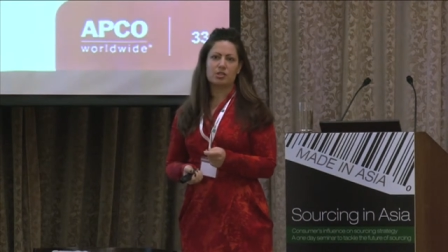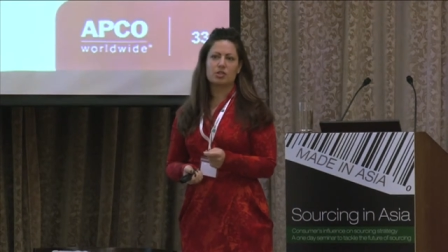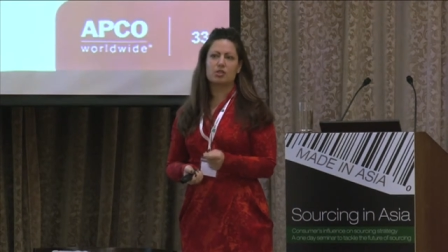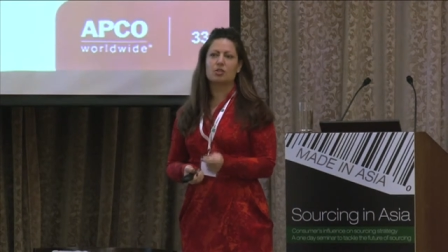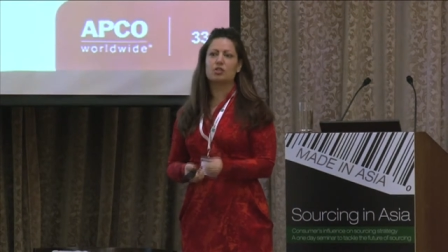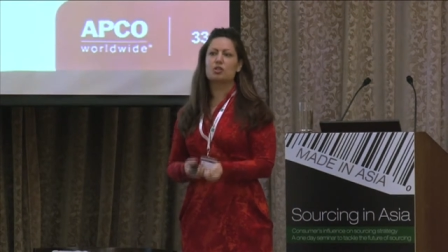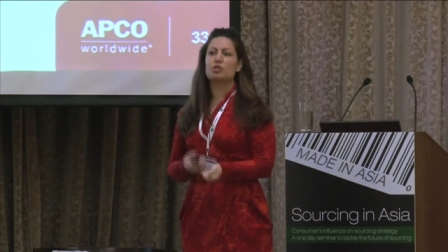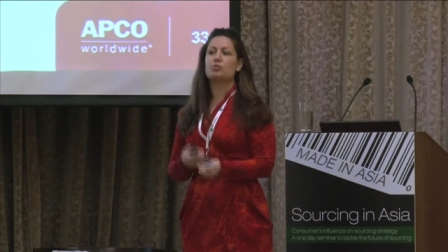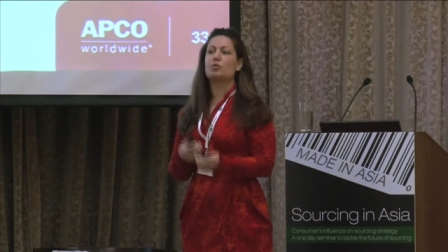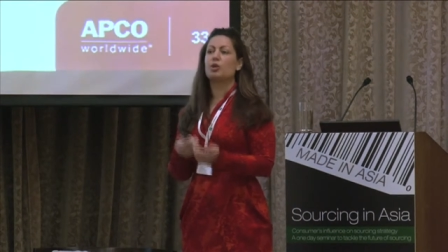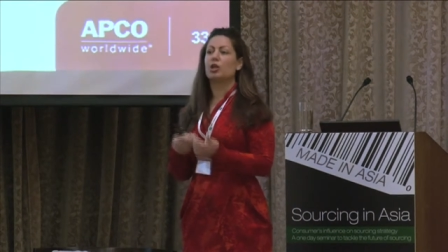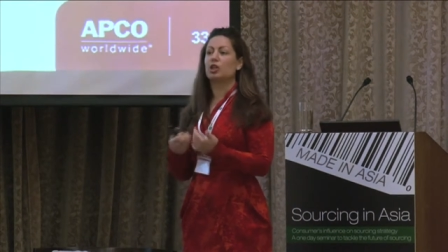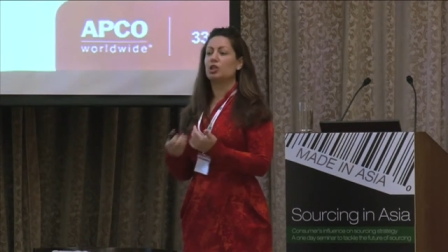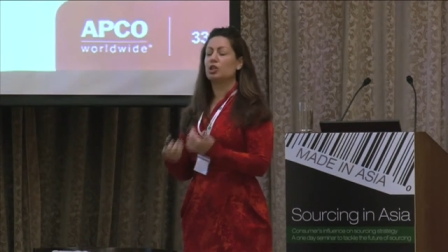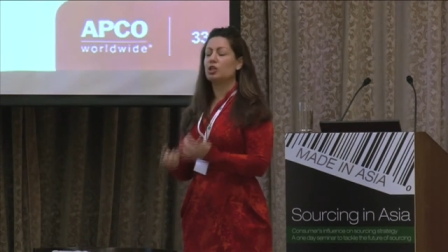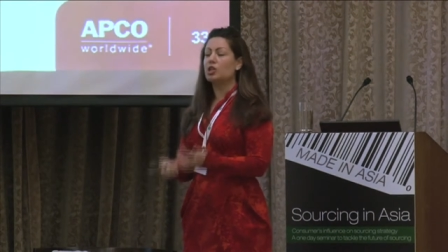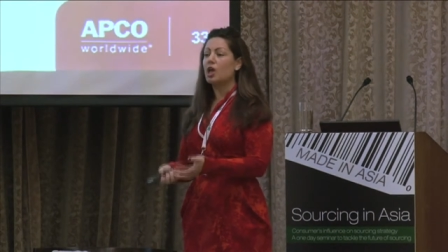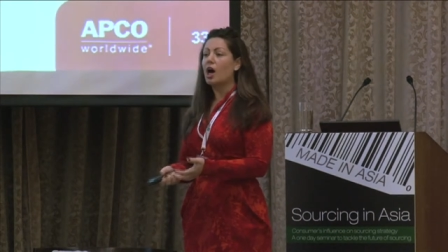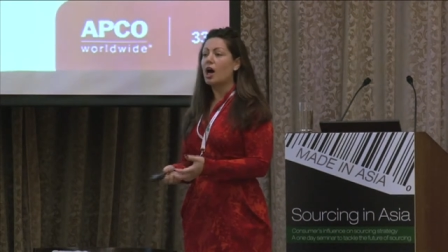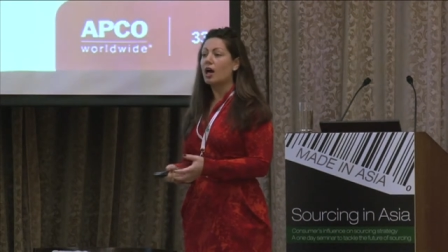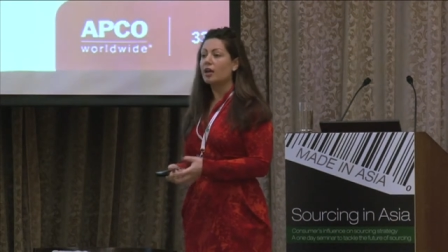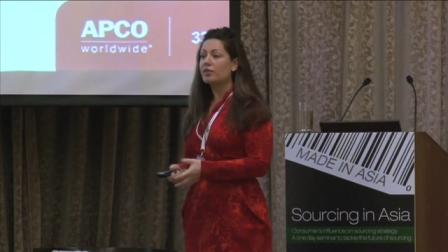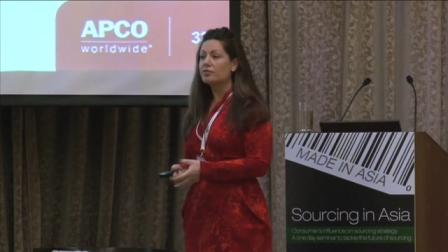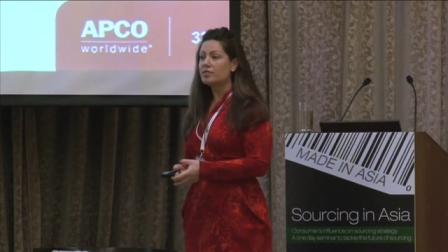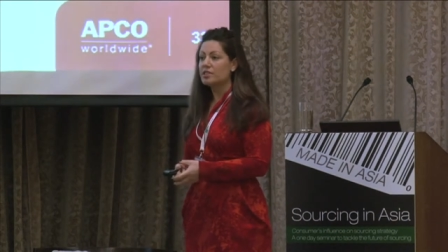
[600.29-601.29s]
So there's been a
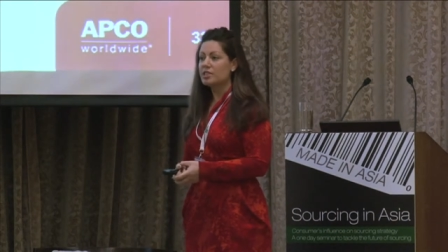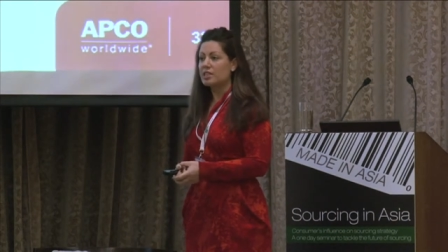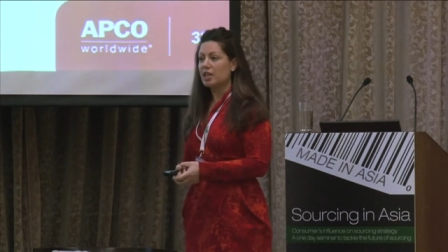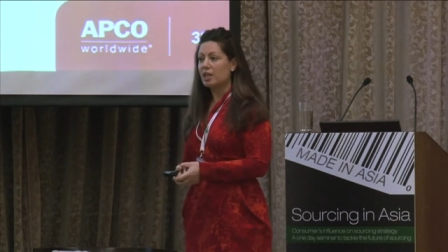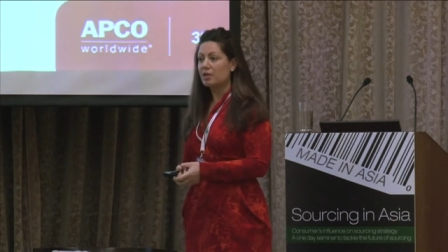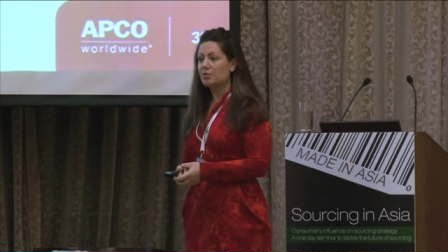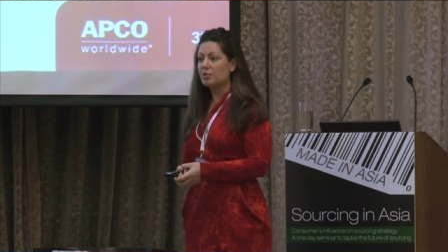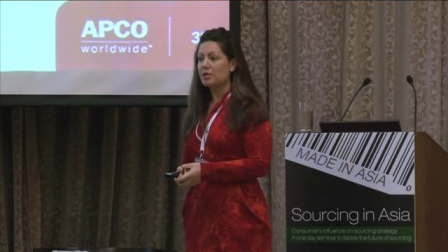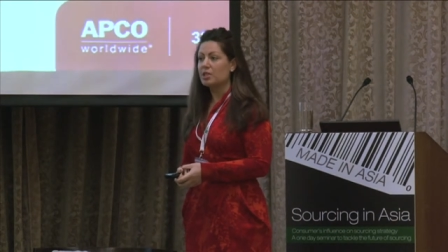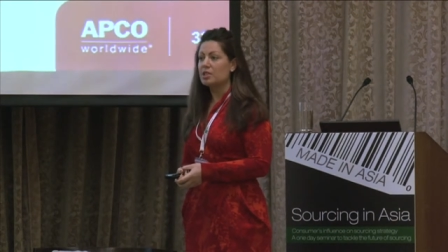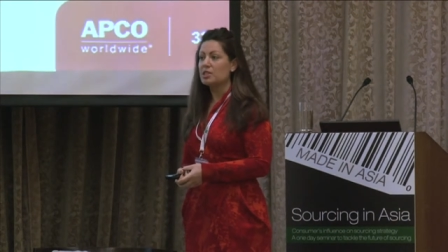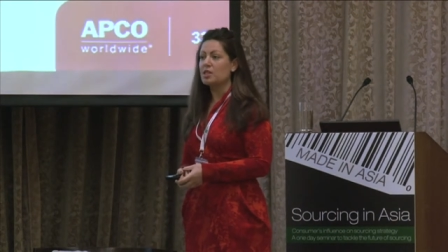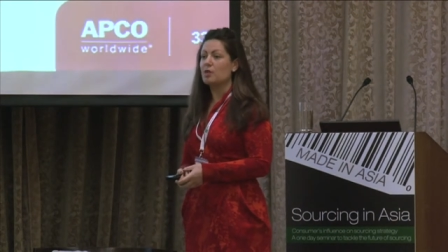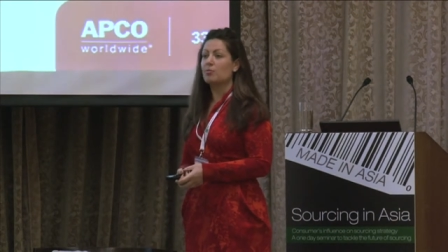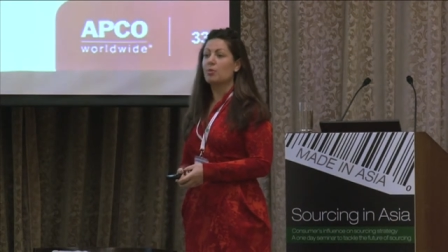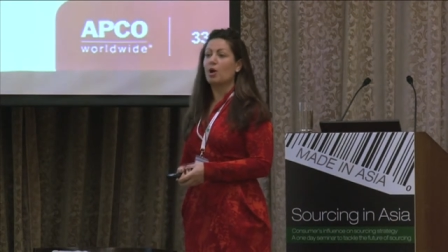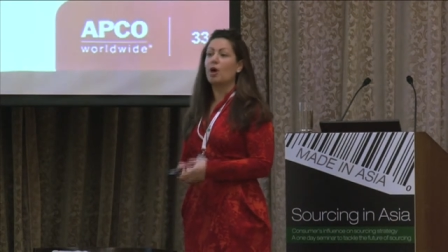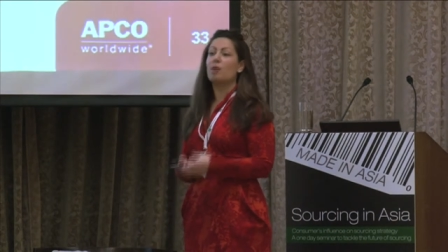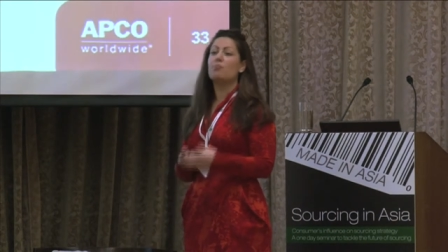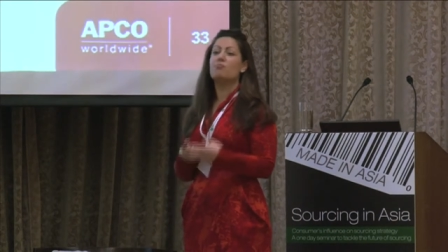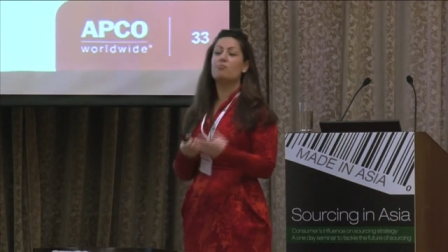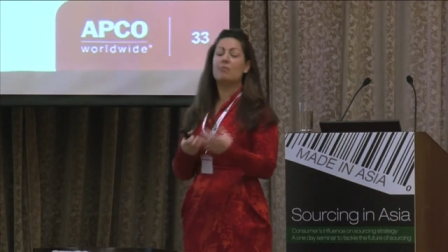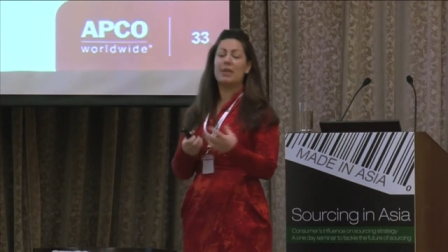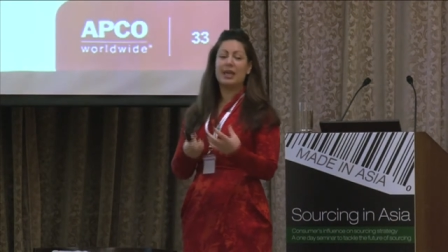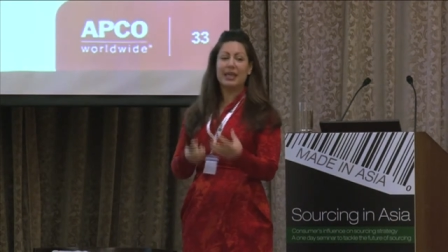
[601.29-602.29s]
lot of statements
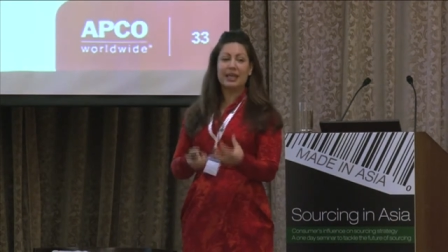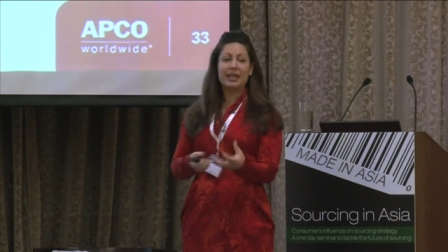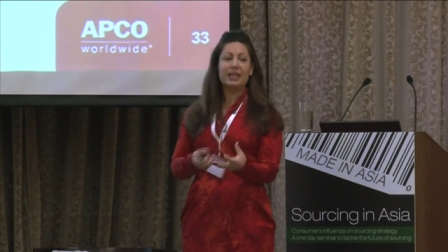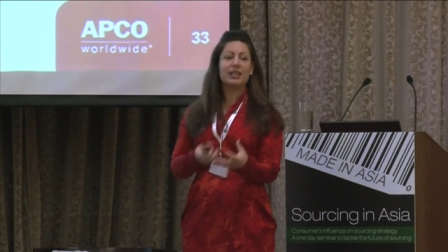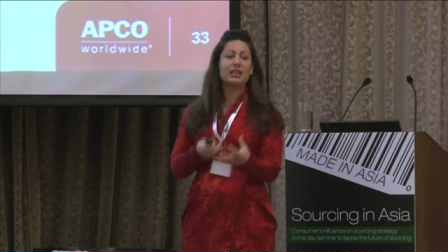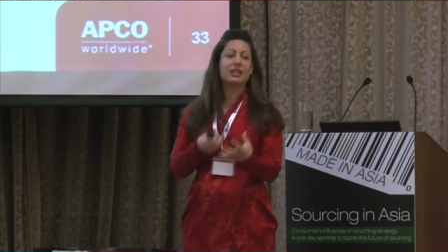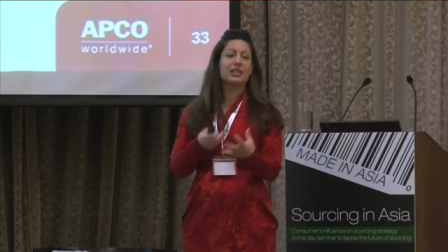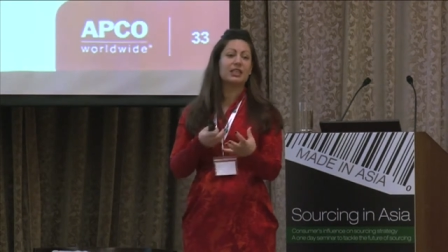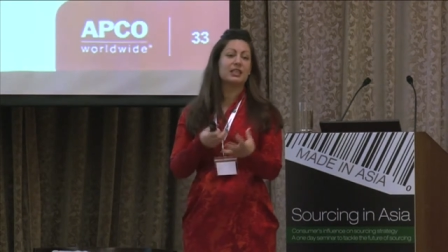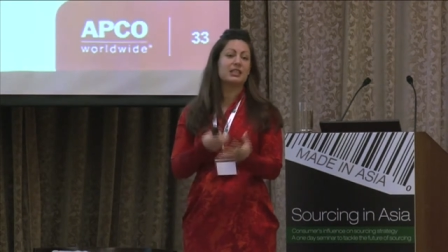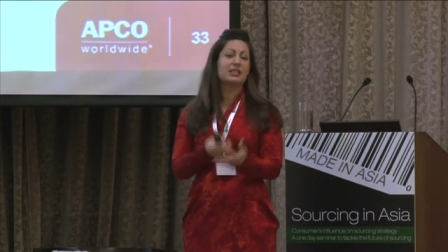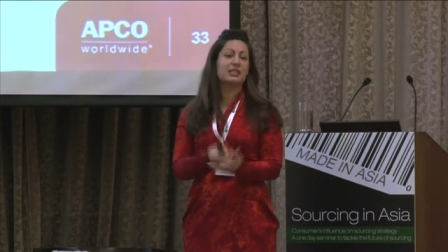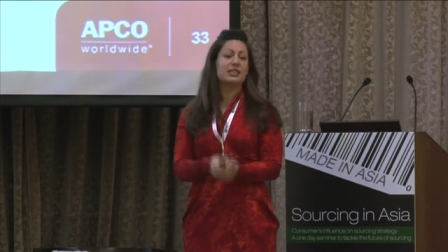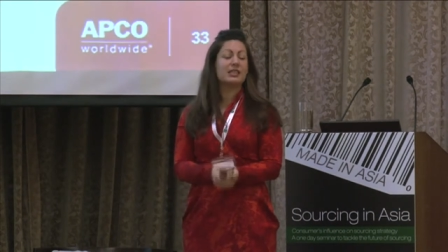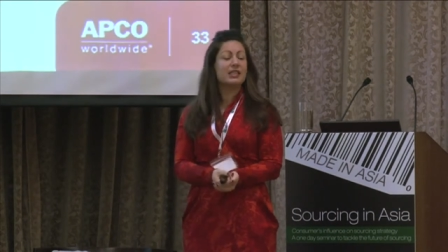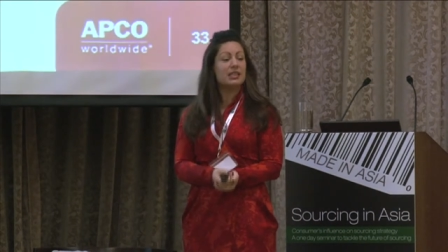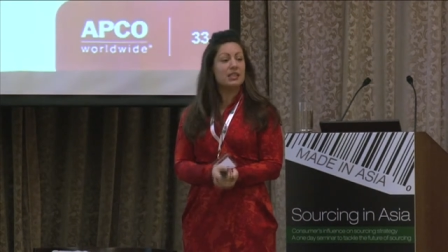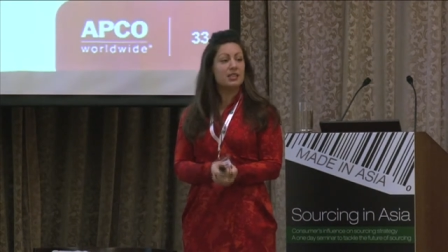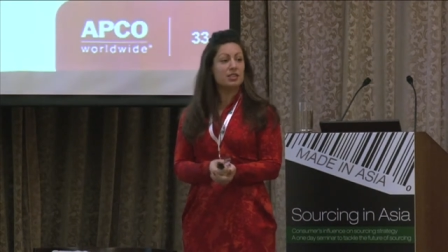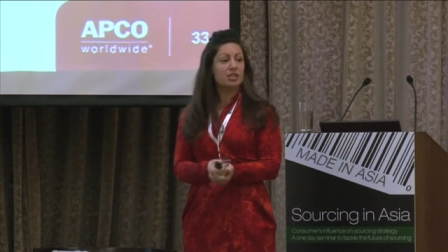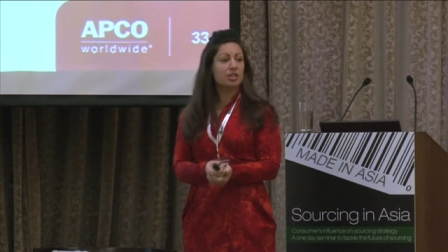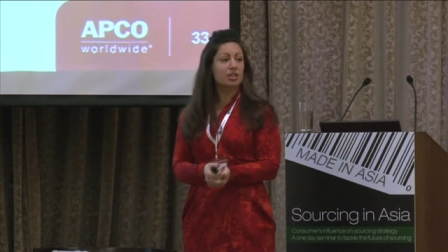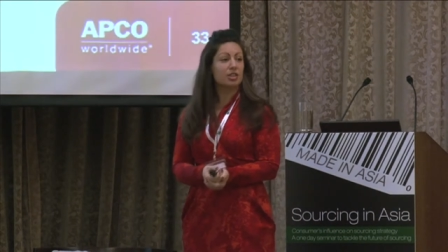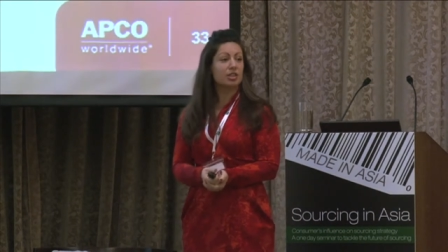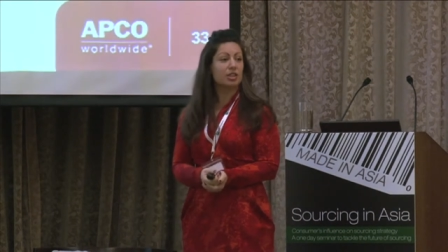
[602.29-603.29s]
about making this
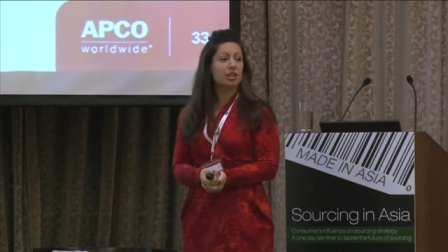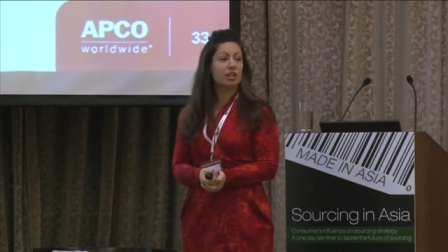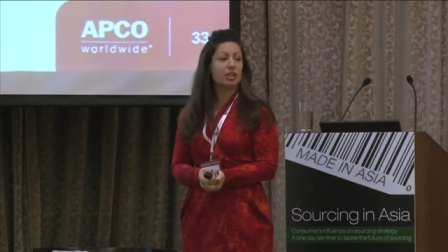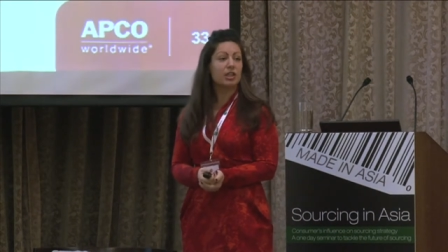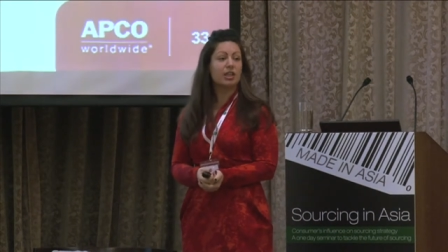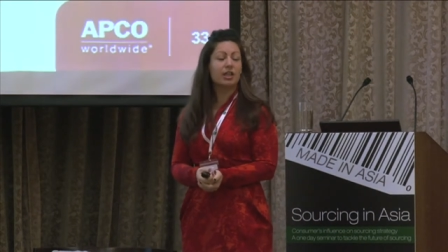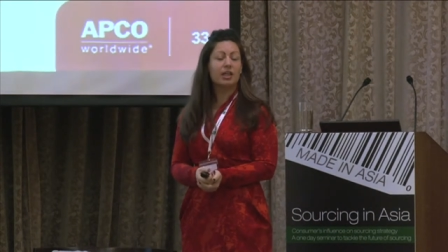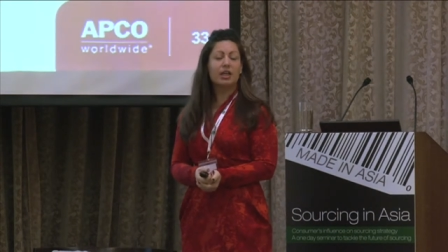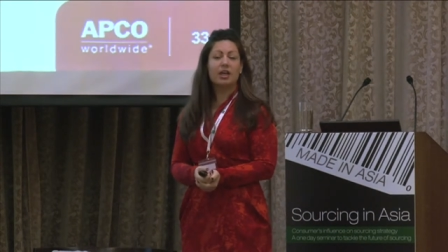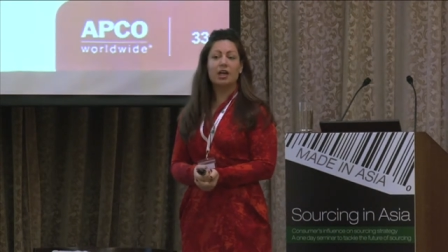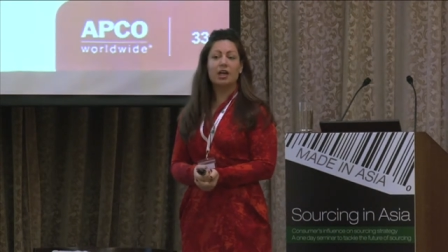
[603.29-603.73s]
easier